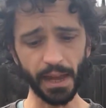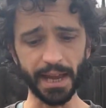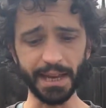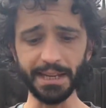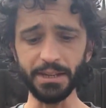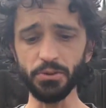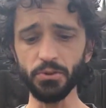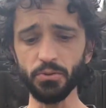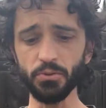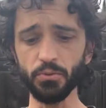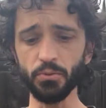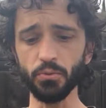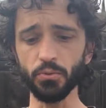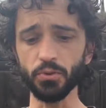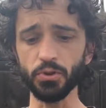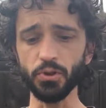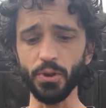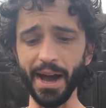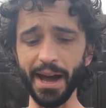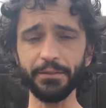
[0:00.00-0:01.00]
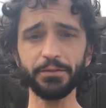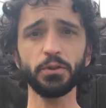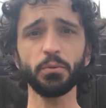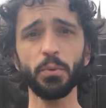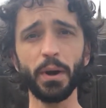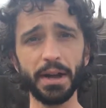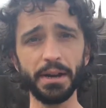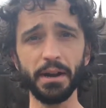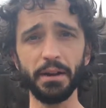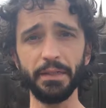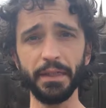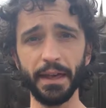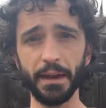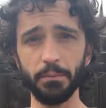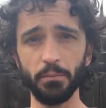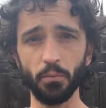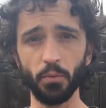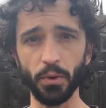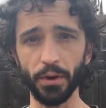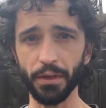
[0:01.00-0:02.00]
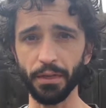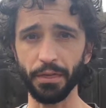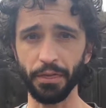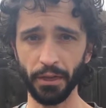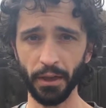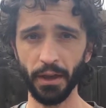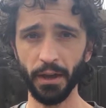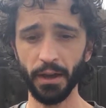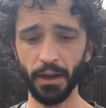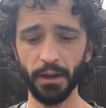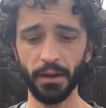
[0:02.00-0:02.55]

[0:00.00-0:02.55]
And you have to write on them with...